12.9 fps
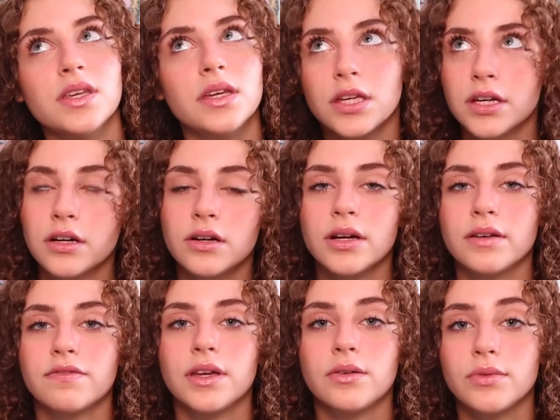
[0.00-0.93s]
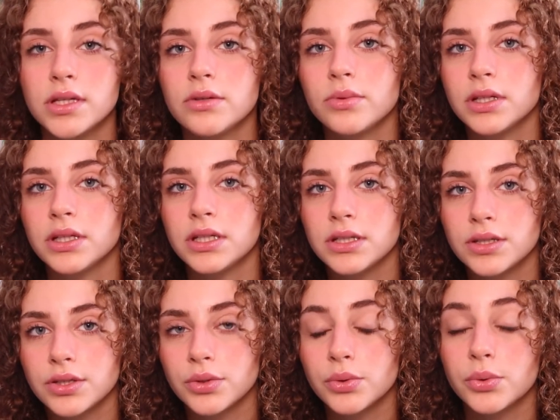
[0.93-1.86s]
a year if they really need
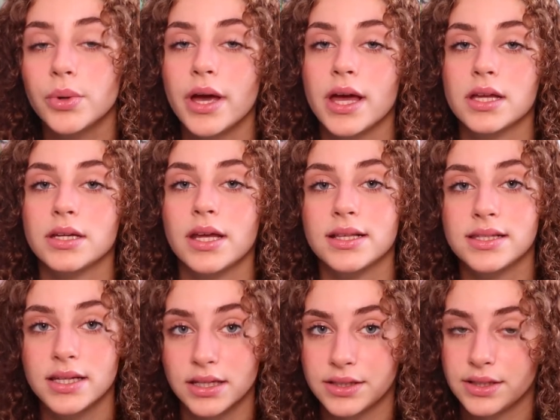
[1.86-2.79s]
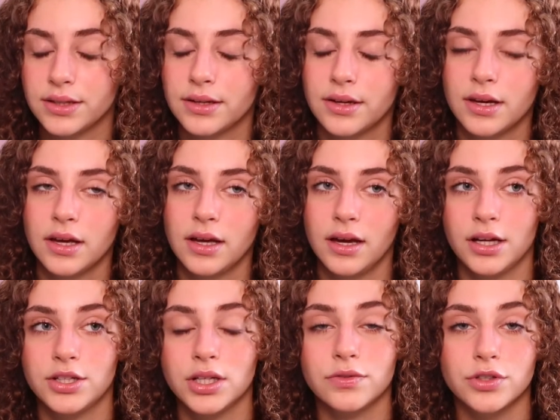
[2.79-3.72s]
to, and that's it. I
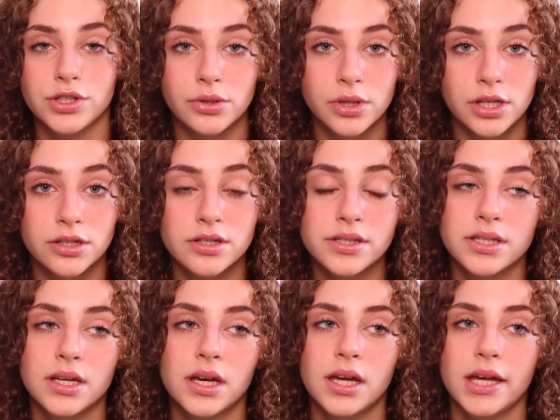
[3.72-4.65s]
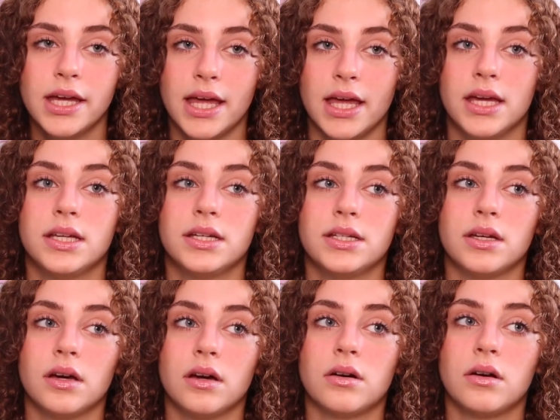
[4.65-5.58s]
took it for 2 years and
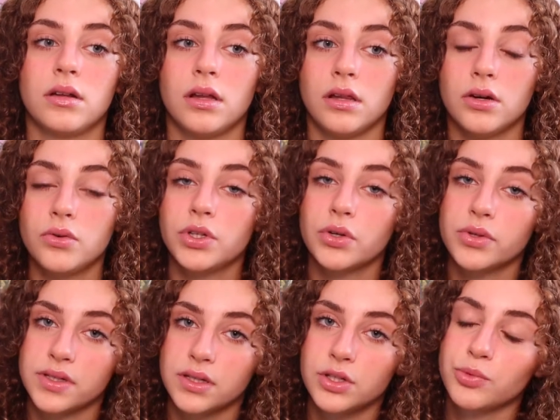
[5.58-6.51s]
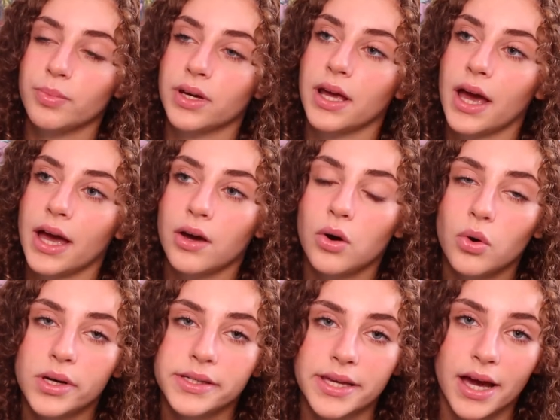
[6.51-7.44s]
on a low dosage, but I
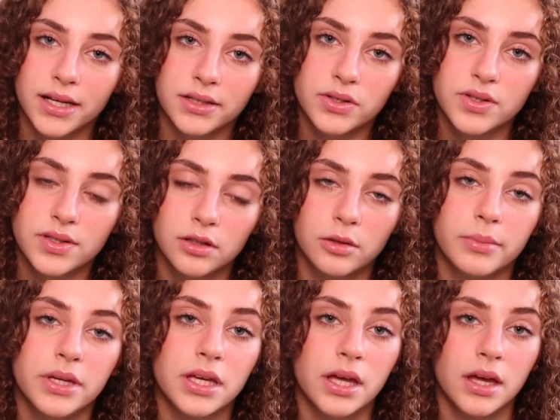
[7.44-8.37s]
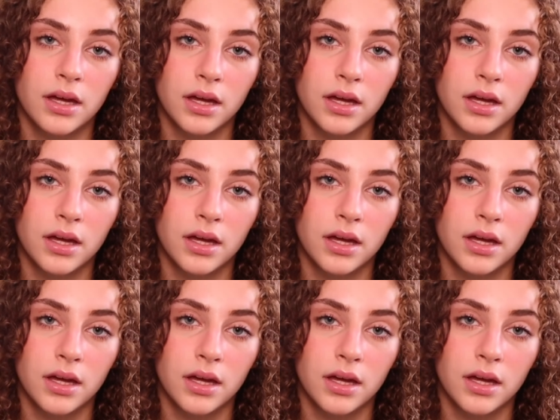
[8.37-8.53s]
always had to still be